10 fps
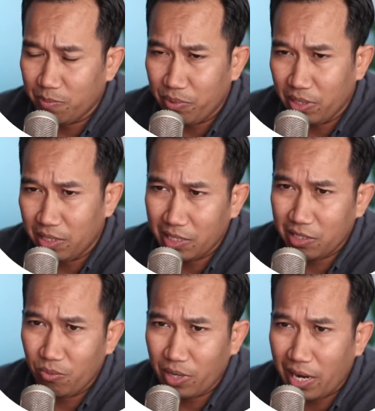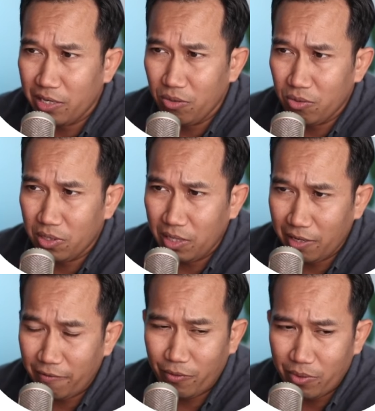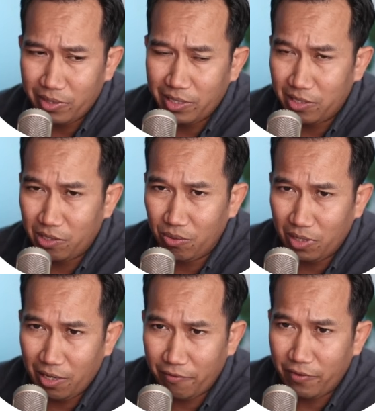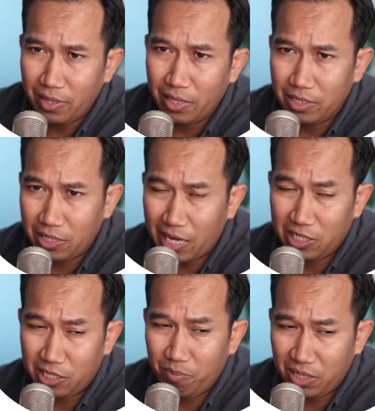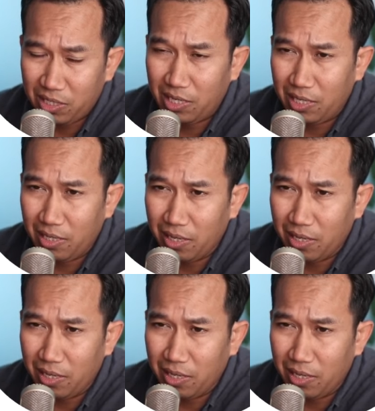but essentially what I use it for is to give ChatGPT